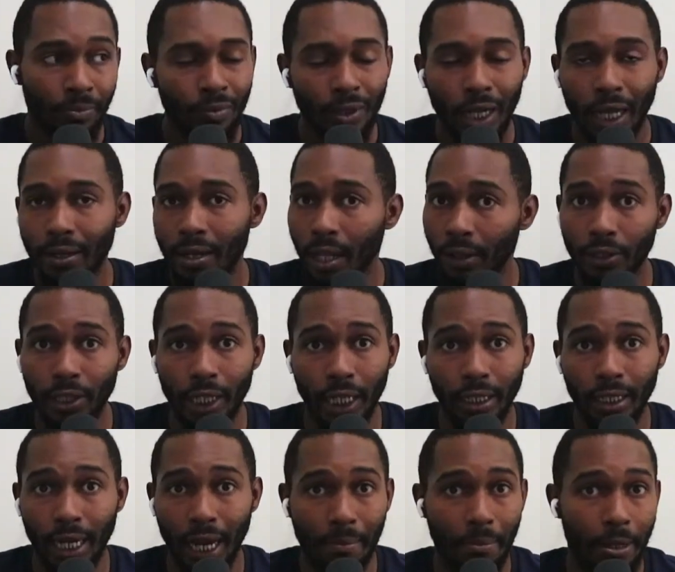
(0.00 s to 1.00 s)
Another thing
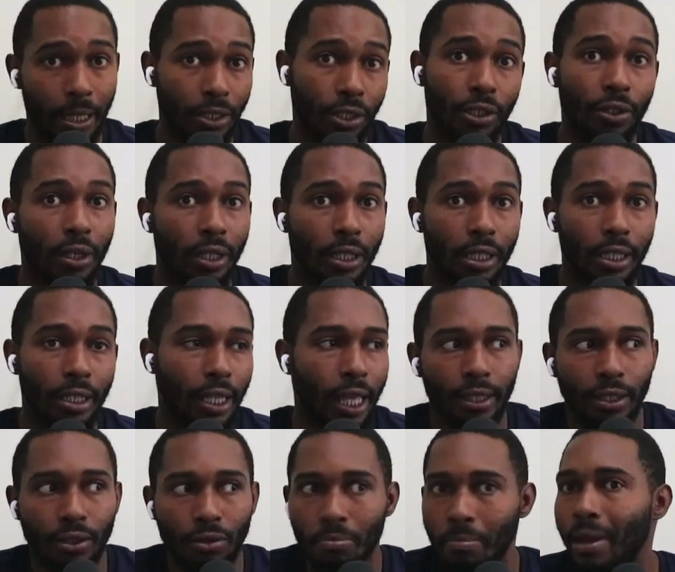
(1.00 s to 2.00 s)
that I mentioned earlier,
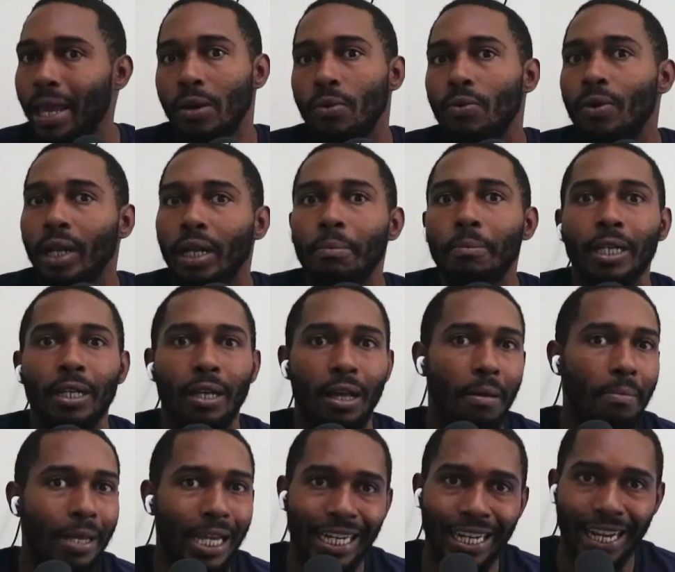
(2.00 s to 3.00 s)
like you may want to
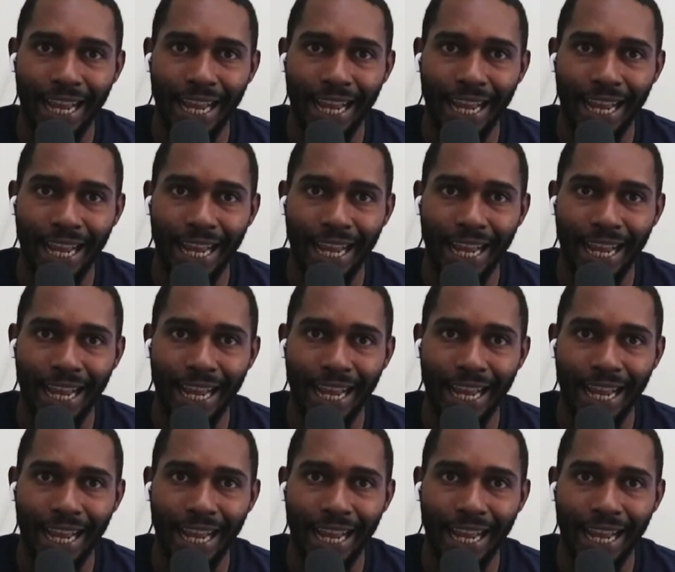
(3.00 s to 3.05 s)
become an